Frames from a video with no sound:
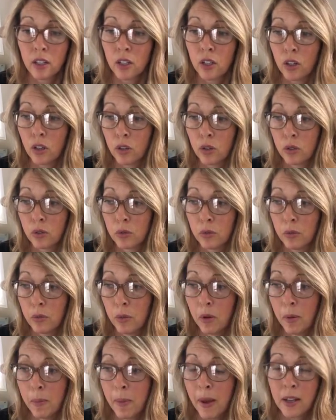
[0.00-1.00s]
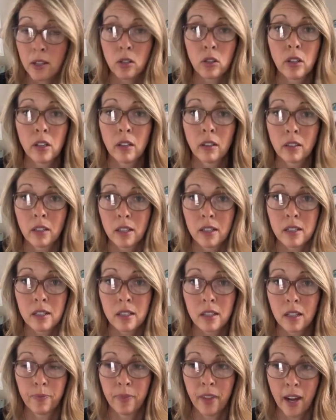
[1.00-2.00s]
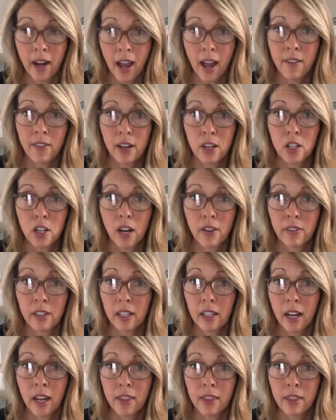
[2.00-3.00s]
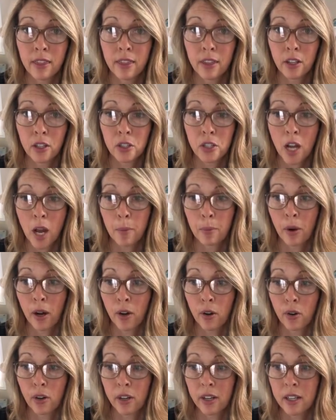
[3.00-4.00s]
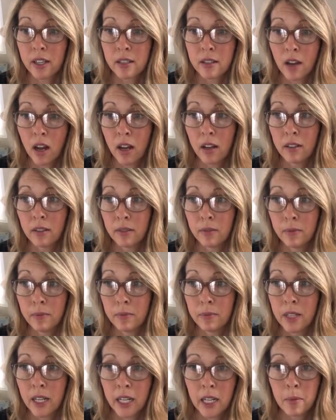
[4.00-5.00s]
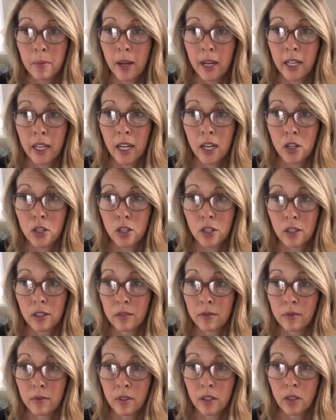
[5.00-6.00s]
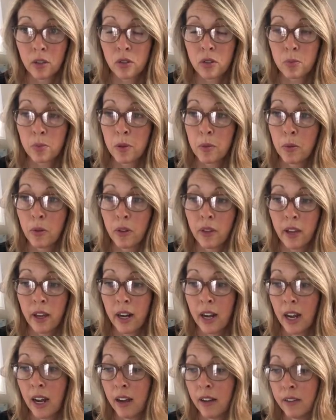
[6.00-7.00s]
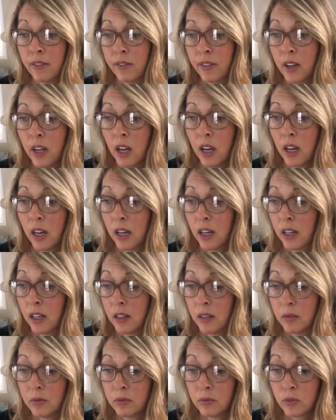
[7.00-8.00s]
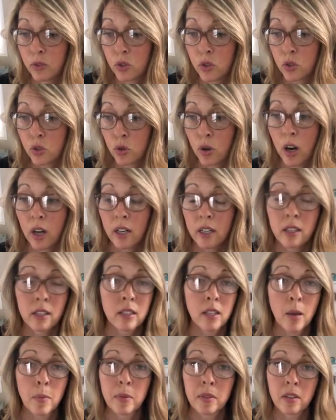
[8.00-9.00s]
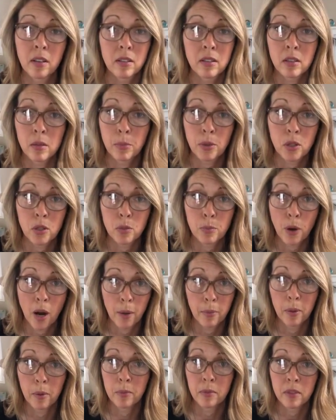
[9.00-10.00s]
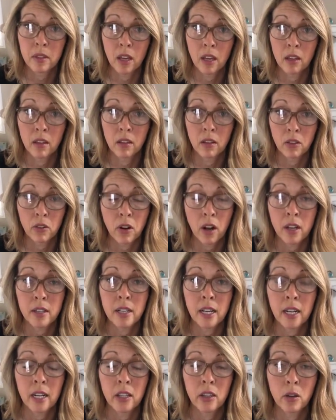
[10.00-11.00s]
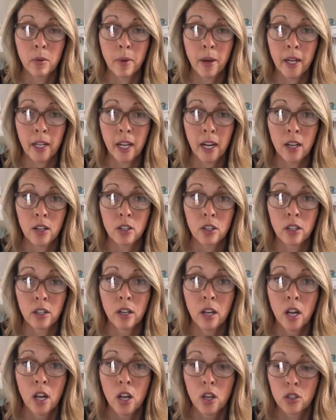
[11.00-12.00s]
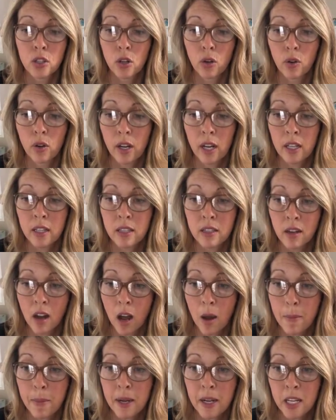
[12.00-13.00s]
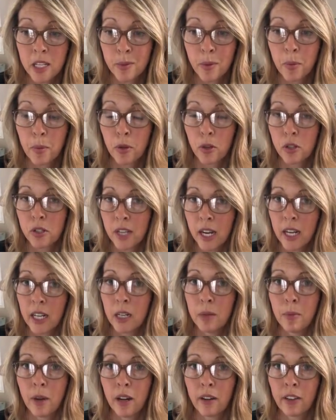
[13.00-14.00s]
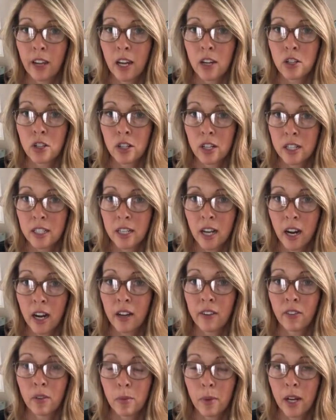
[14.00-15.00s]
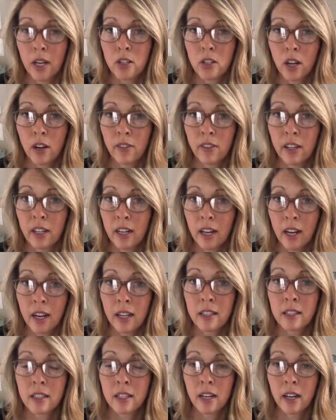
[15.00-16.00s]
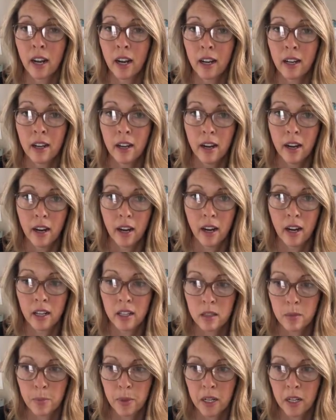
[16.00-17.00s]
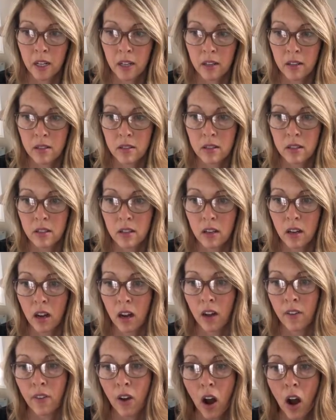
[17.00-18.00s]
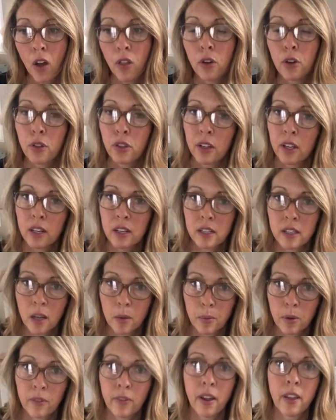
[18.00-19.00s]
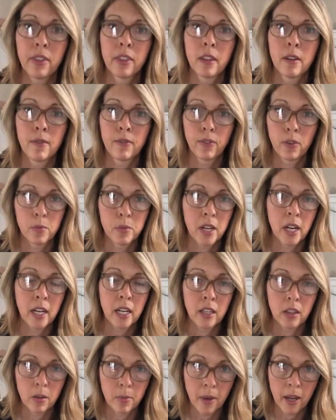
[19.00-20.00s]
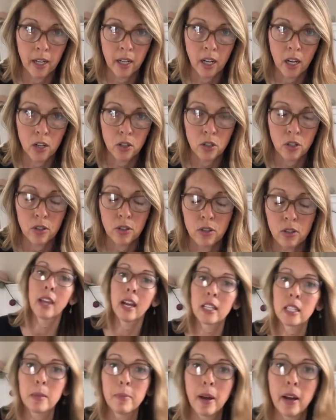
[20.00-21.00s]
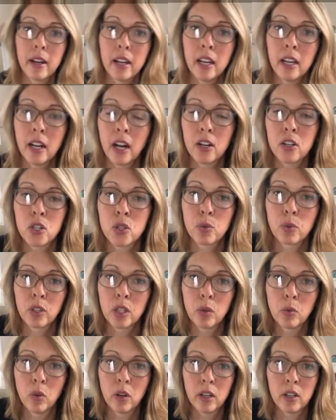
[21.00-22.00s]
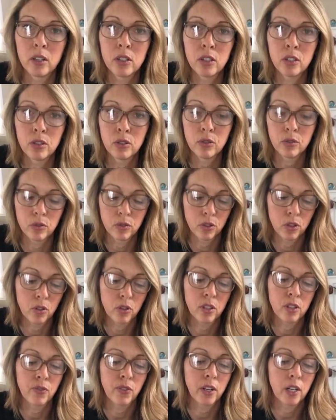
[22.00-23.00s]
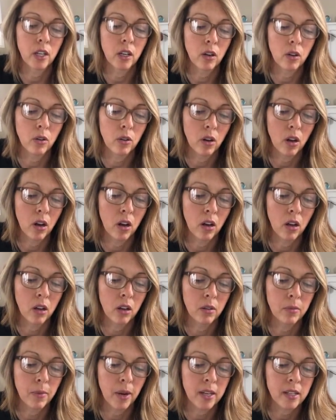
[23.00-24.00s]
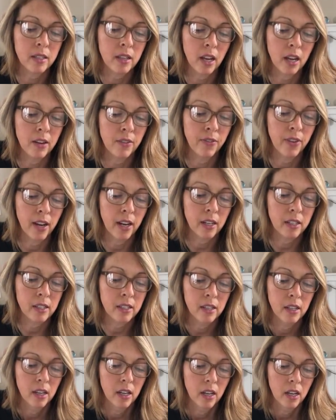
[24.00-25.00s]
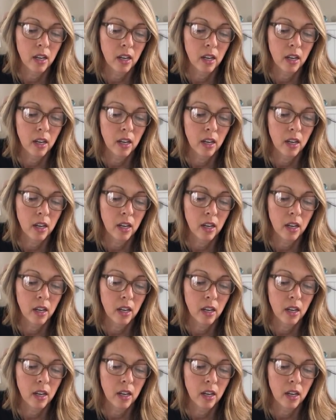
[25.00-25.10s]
you know, mental illness that have HIV, and their top priority is not taking medication. There's people that have drug and substance abuse problems that they're not taking their medication. So it's not because people are taking medication and dying from HIV and AIDS today. It's because of other things that prevent them from taking their medications. That's about it. I just really wanted to do this video on my side effects,